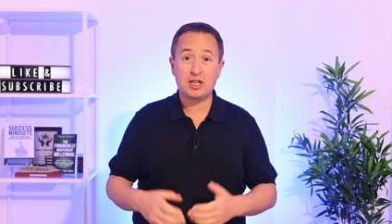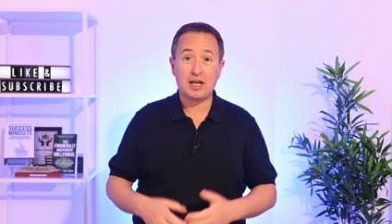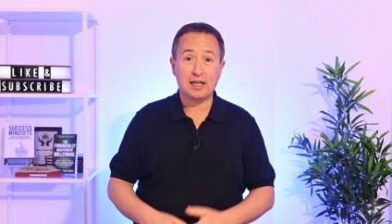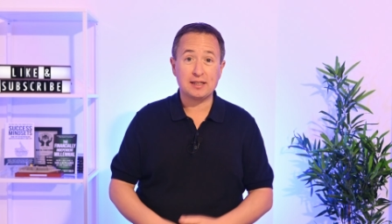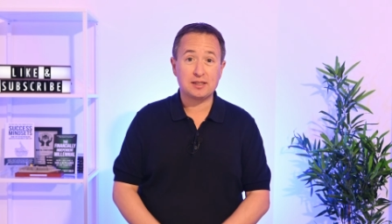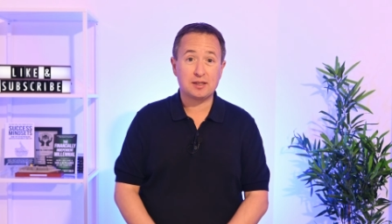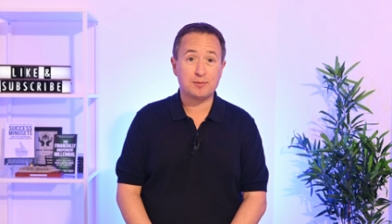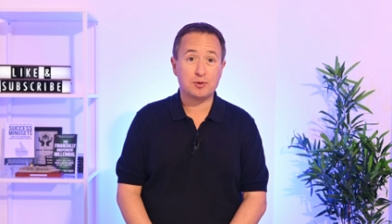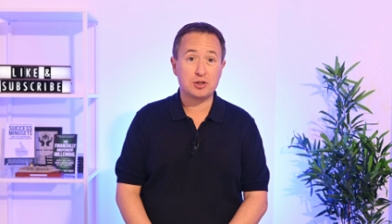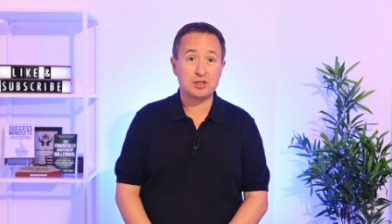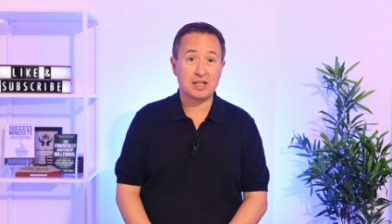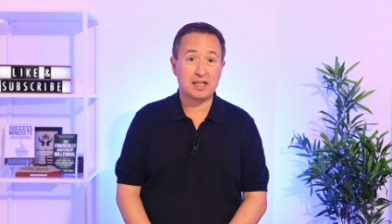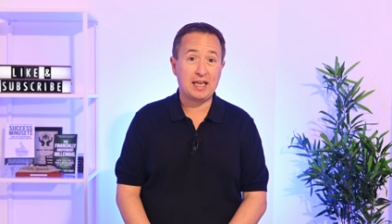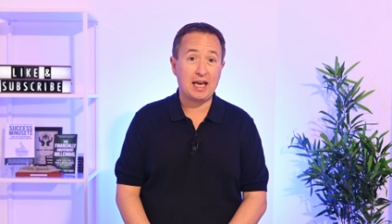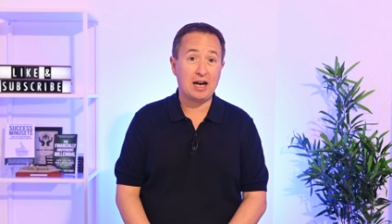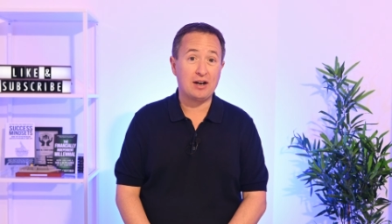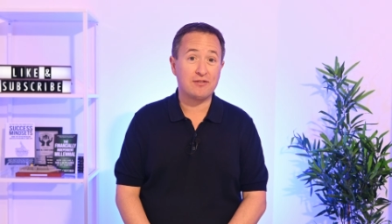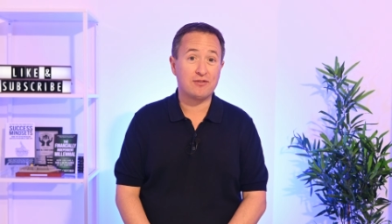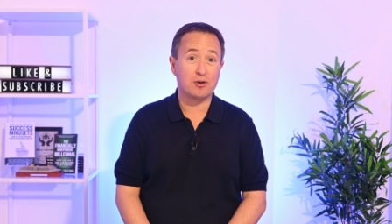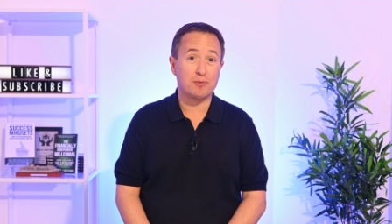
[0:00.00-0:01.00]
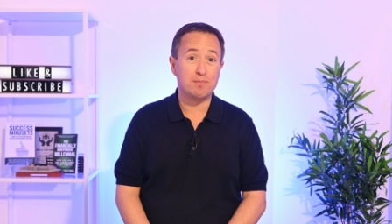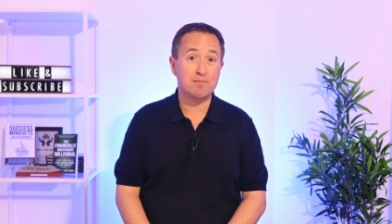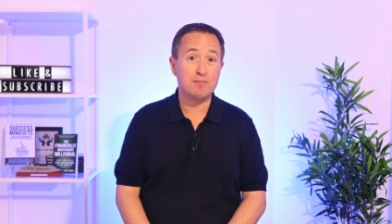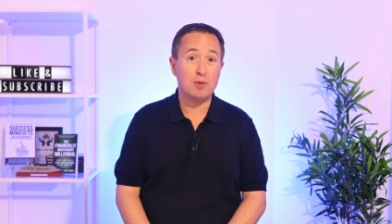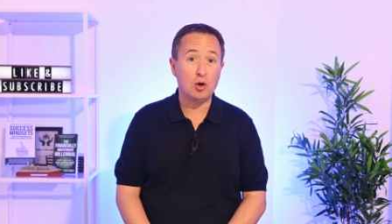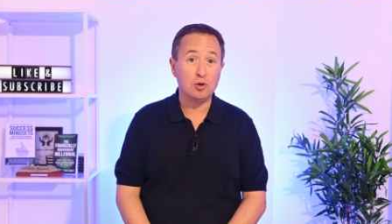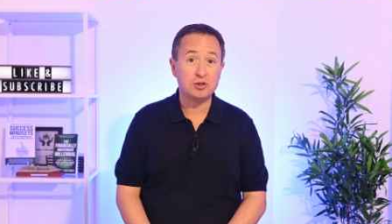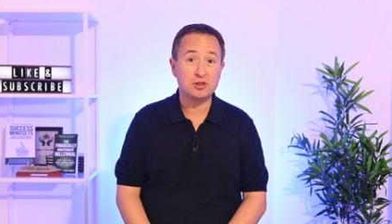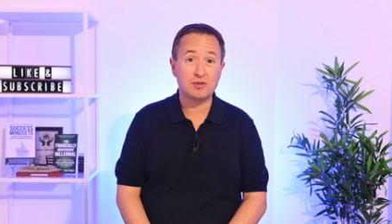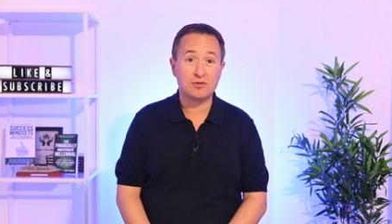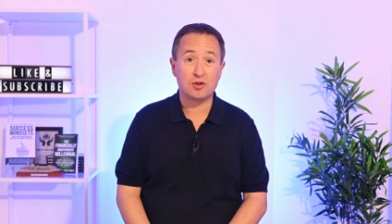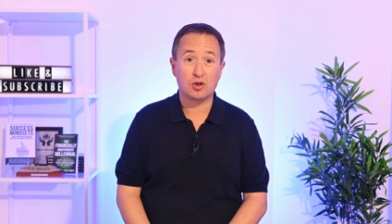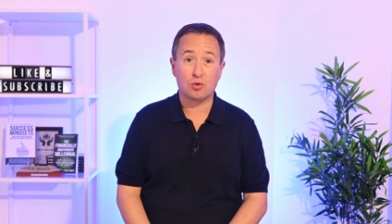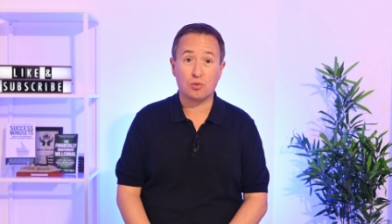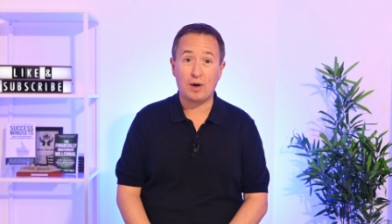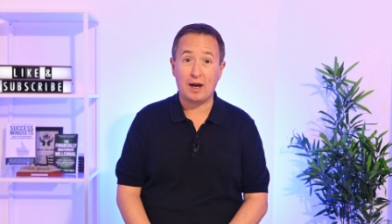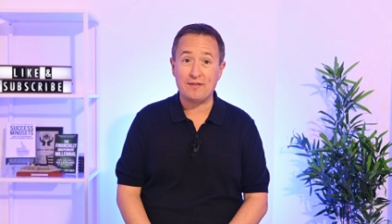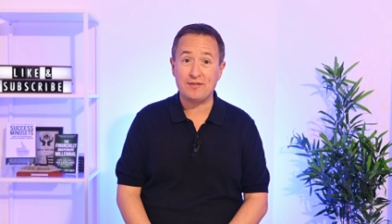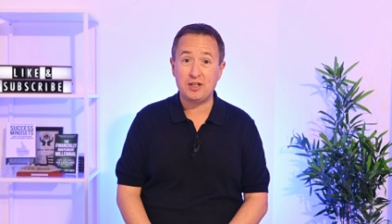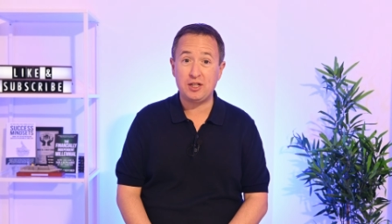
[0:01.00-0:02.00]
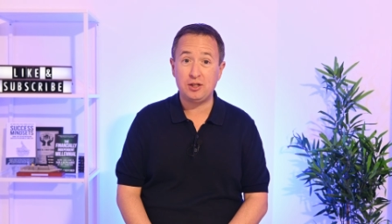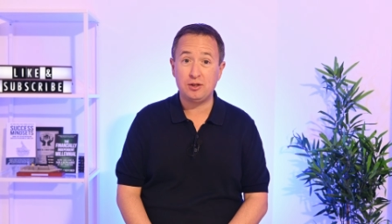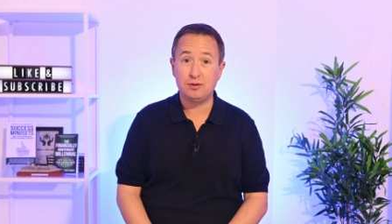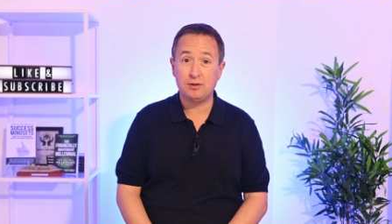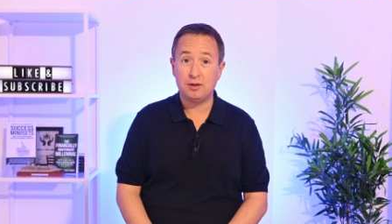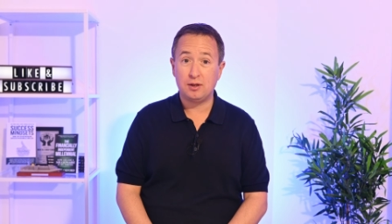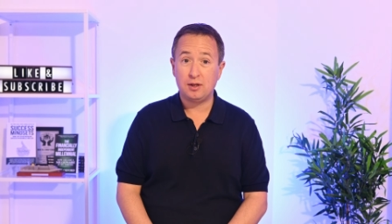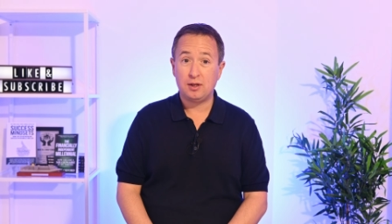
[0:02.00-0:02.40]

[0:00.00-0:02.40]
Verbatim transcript: customers account for most of their revenue,